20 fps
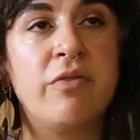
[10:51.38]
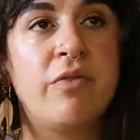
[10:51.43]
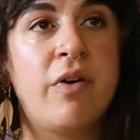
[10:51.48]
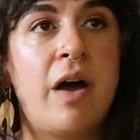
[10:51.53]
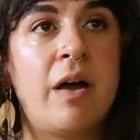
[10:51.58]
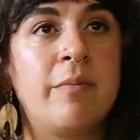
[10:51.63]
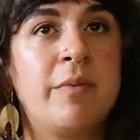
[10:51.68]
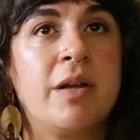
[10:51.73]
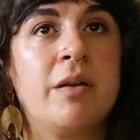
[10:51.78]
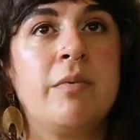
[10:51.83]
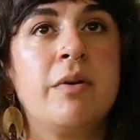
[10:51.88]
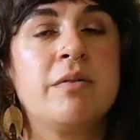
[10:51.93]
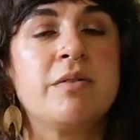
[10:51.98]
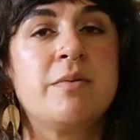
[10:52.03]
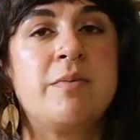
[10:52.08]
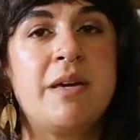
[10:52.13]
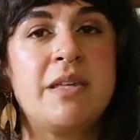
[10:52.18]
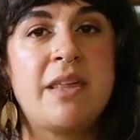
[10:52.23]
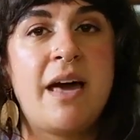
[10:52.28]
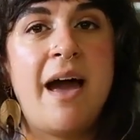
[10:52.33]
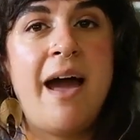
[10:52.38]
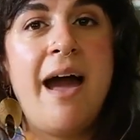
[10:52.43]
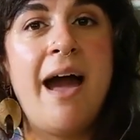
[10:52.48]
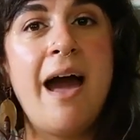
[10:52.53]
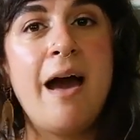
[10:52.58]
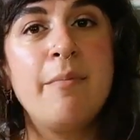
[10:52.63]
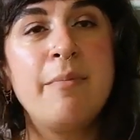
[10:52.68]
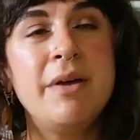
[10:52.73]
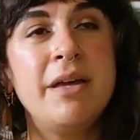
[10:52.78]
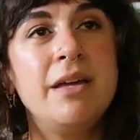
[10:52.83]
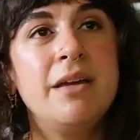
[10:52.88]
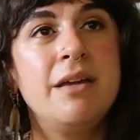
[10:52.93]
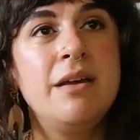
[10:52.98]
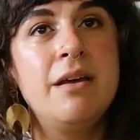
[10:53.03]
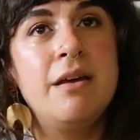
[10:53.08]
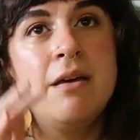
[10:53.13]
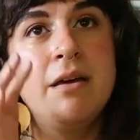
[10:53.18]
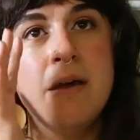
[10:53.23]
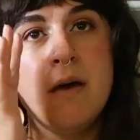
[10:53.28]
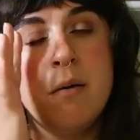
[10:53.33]
I'm gonna be able to make that happen,
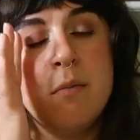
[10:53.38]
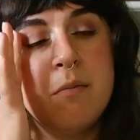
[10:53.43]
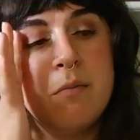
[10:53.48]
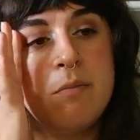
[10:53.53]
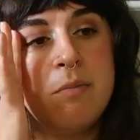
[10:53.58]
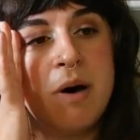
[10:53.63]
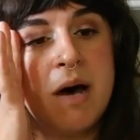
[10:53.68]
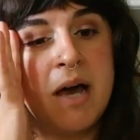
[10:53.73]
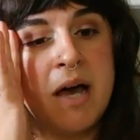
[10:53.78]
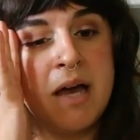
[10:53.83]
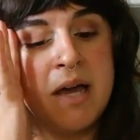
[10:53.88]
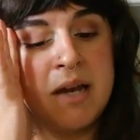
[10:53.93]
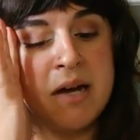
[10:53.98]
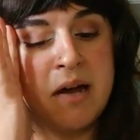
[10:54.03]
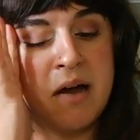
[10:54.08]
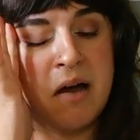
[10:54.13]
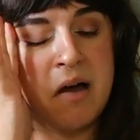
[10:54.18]
but